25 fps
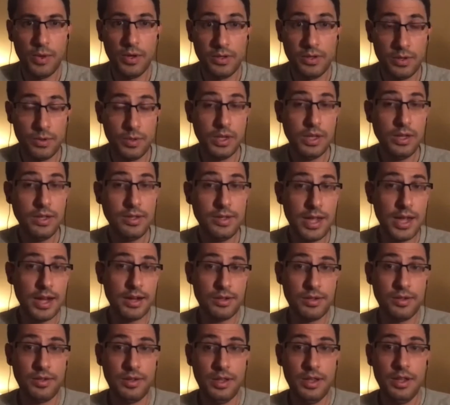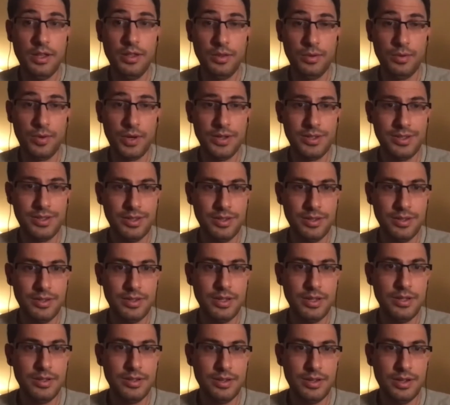So he's actually in the rest of the
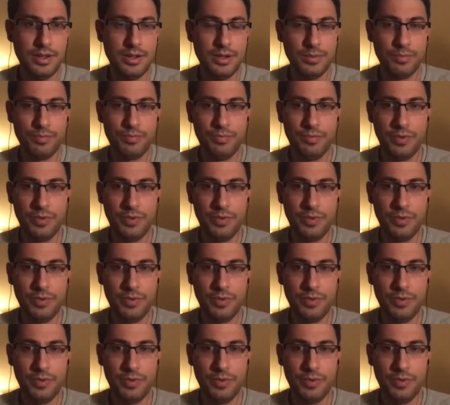season now.